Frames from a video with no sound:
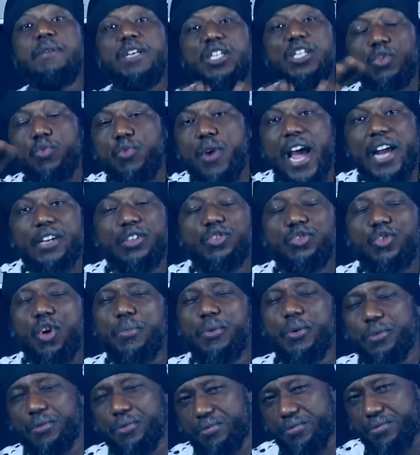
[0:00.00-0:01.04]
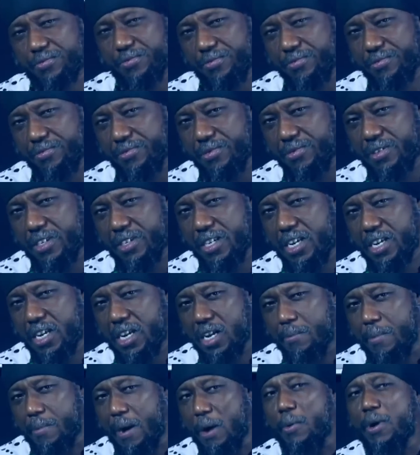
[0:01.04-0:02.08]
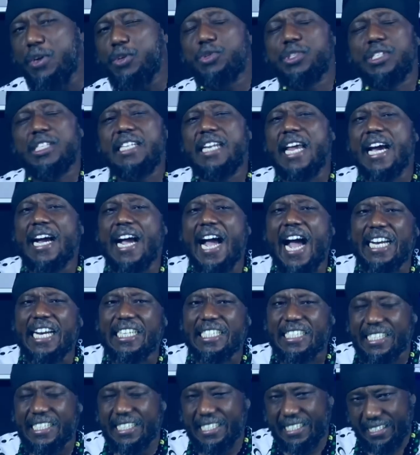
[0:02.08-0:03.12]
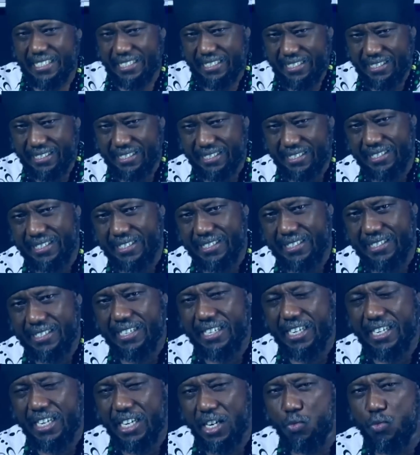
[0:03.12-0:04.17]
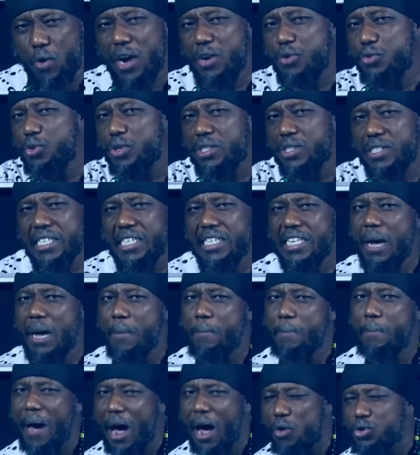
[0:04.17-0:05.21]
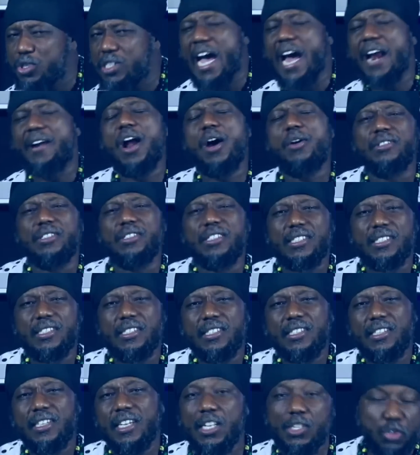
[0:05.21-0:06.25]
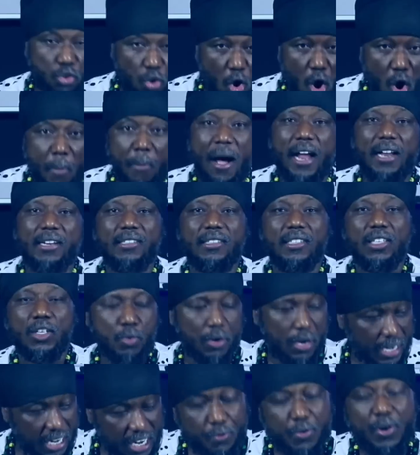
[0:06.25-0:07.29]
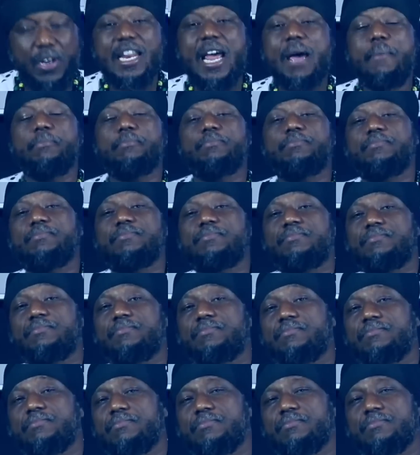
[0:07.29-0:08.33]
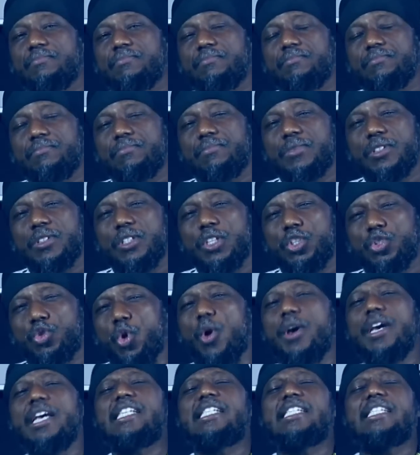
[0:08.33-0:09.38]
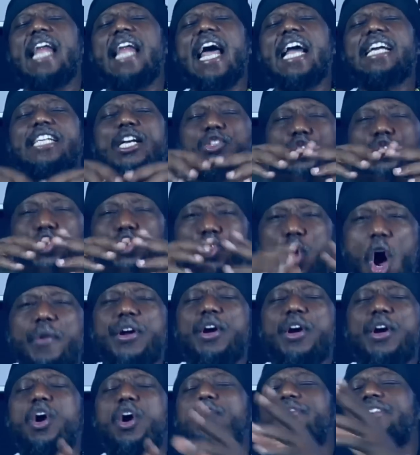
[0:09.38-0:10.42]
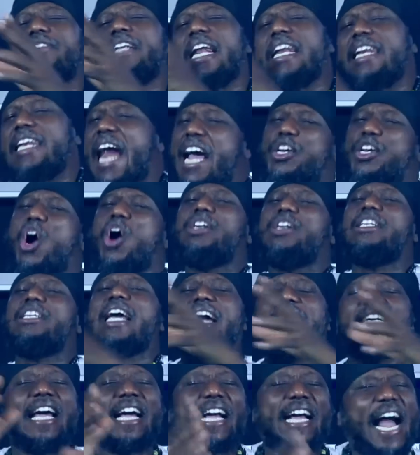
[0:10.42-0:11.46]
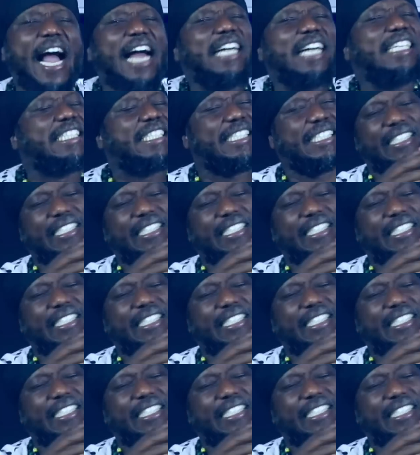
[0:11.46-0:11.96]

It means we are in trouble. But when you see the cat, when you see the mouse around, it's normal. We live with them. So it's like the story of the lion and the cat.